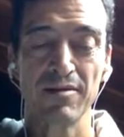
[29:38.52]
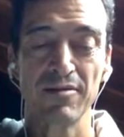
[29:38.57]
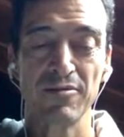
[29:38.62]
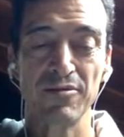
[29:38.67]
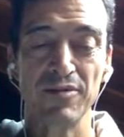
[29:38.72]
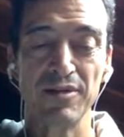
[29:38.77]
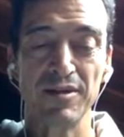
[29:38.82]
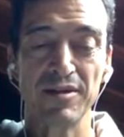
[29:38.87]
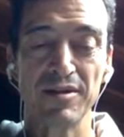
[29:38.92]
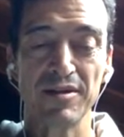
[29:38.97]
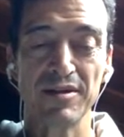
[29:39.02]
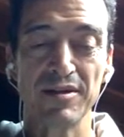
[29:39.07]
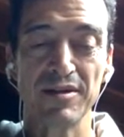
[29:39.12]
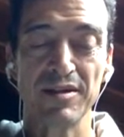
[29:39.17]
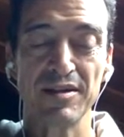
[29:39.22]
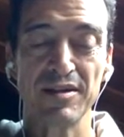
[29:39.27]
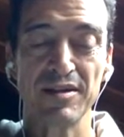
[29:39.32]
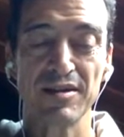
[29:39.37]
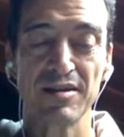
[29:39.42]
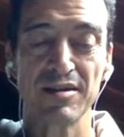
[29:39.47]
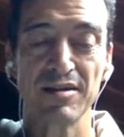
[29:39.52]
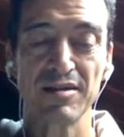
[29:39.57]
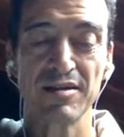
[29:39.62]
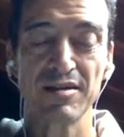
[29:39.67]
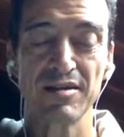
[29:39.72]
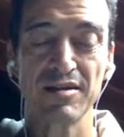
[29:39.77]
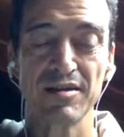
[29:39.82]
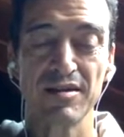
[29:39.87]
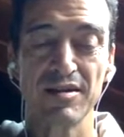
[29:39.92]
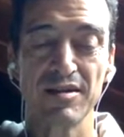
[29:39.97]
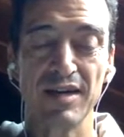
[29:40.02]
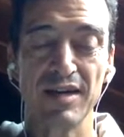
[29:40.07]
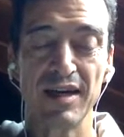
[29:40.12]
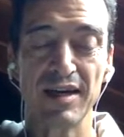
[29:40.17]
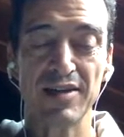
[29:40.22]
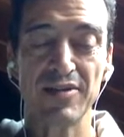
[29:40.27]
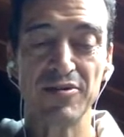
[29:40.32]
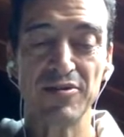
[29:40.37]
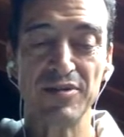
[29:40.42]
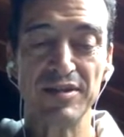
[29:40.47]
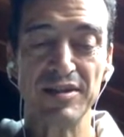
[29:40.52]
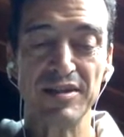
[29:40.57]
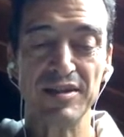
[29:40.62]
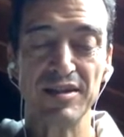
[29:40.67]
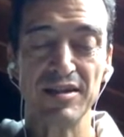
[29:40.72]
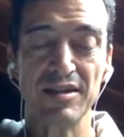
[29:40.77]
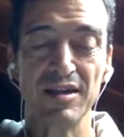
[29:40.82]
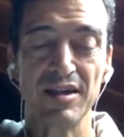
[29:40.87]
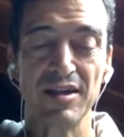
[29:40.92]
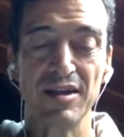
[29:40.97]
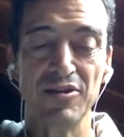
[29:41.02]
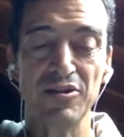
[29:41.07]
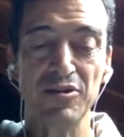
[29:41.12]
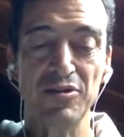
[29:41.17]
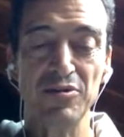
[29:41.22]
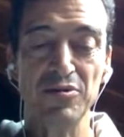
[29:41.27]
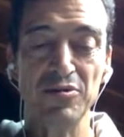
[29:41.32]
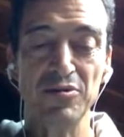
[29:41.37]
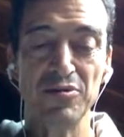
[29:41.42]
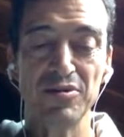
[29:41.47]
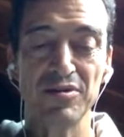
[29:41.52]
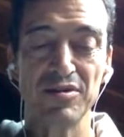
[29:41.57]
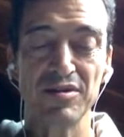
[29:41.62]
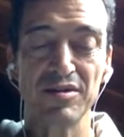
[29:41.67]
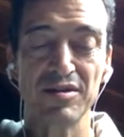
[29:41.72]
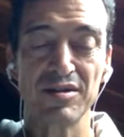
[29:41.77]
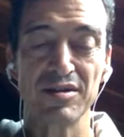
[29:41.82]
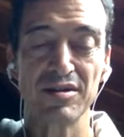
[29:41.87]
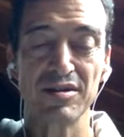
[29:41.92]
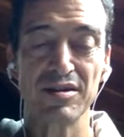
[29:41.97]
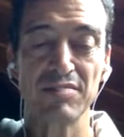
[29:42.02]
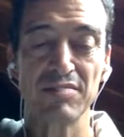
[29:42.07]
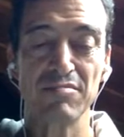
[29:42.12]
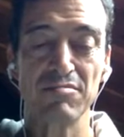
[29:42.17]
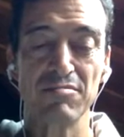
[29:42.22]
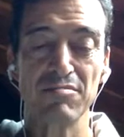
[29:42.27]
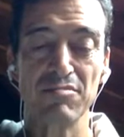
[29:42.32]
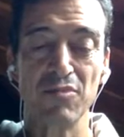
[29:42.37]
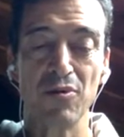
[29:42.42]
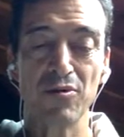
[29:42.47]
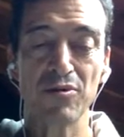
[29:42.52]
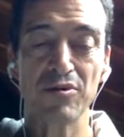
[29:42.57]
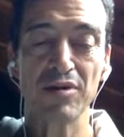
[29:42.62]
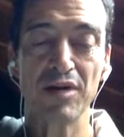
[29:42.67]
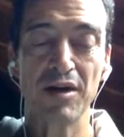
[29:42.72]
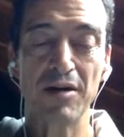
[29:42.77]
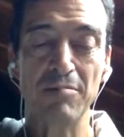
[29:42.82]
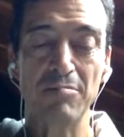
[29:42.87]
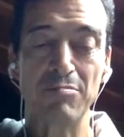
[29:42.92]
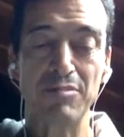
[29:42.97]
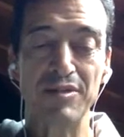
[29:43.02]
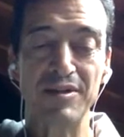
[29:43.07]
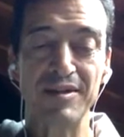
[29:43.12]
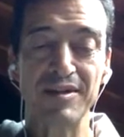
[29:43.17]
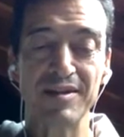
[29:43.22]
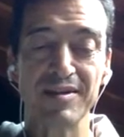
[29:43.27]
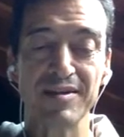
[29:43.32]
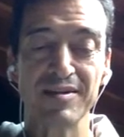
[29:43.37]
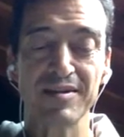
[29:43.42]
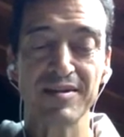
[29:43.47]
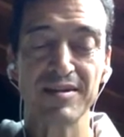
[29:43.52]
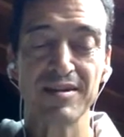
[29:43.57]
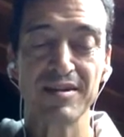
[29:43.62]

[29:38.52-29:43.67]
we are going to actually choose a more complex